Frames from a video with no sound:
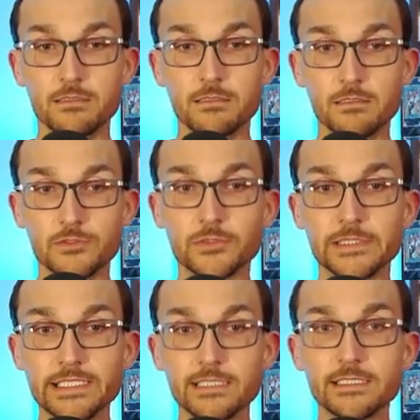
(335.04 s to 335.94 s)
It's
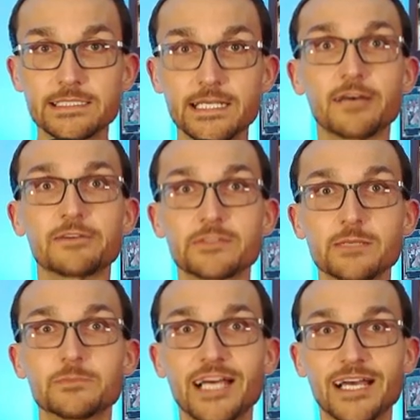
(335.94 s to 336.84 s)
really tough
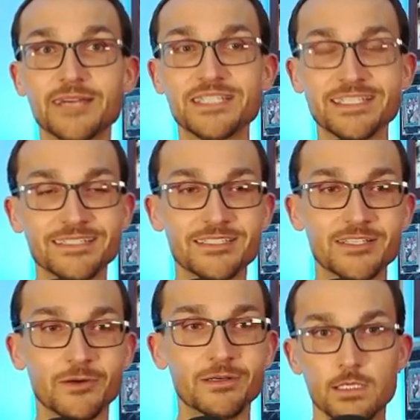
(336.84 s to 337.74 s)
sometimes.
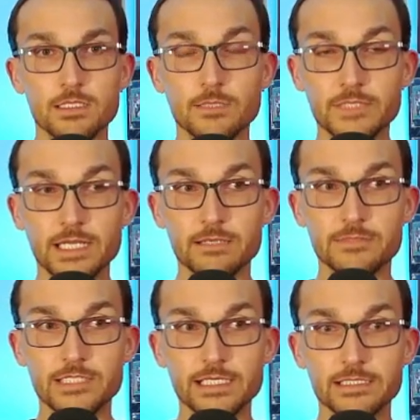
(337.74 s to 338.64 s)
So sometimes
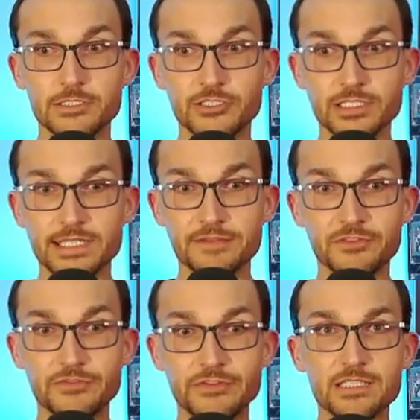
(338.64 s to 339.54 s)
you just have
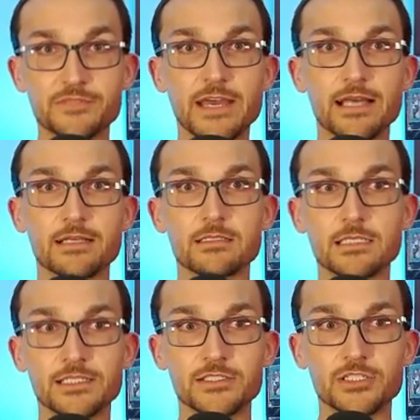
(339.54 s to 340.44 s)
to face facts.
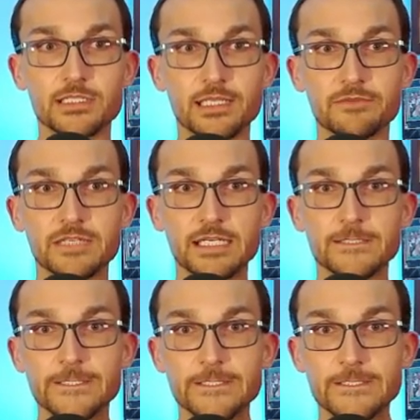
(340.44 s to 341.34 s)
You just have to
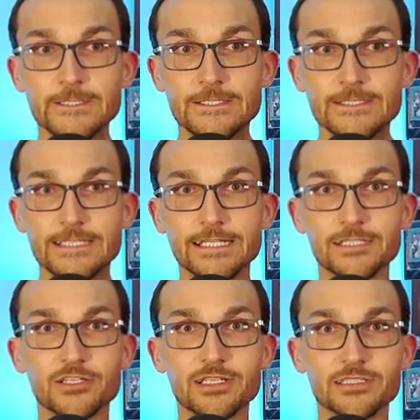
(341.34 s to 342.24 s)
take a
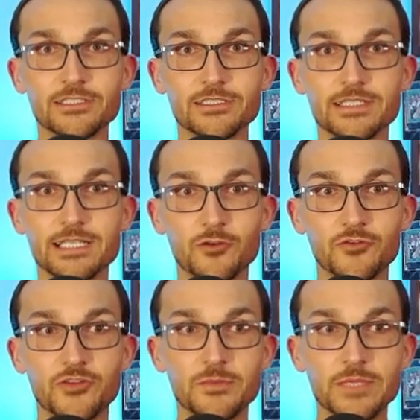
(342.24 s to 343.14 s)
look at yourself
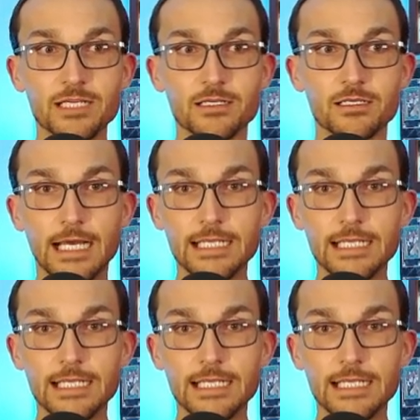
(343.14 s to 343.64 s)
in the mirror.